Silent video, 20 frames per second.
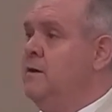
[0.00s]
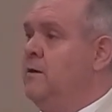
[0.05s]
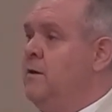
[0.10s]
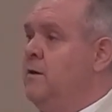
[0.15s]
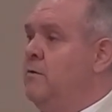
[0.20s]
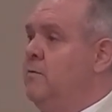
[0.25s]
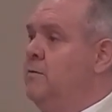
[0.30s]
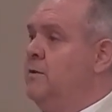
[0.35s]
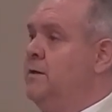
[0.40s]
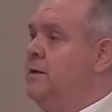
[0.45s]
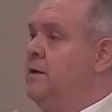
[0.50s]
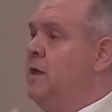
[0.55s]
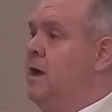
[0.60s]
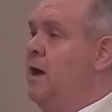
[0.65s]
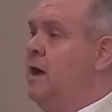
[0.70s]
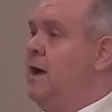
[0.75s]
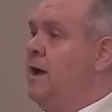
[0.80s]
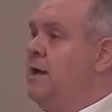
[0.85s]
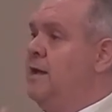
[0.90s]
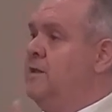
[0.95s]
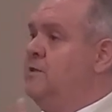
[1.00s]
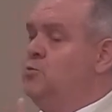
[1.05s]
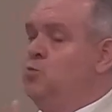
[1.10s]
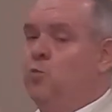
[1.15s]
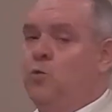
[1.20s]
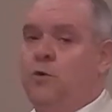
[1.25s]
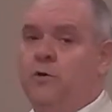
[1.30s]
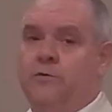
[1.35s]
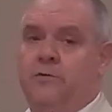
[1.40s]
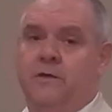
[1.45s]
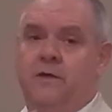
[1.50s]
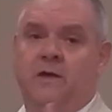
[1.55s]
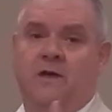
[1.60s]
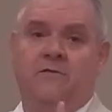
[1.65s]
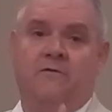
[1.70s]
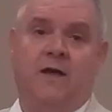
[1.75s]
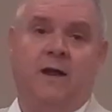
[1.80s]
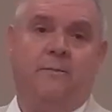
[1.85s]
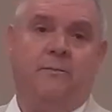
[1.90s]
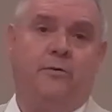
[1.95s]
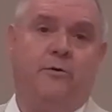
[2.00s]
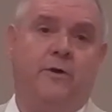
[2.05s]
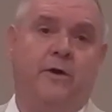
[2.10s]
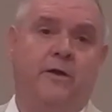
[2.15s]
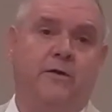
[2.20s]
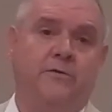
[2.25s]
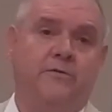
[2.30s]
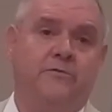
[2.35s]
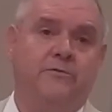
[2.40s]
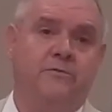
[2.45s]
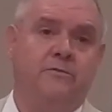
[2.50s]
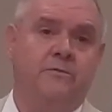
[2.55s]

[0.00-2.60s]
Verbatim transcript: Only God is worthy of our prayers.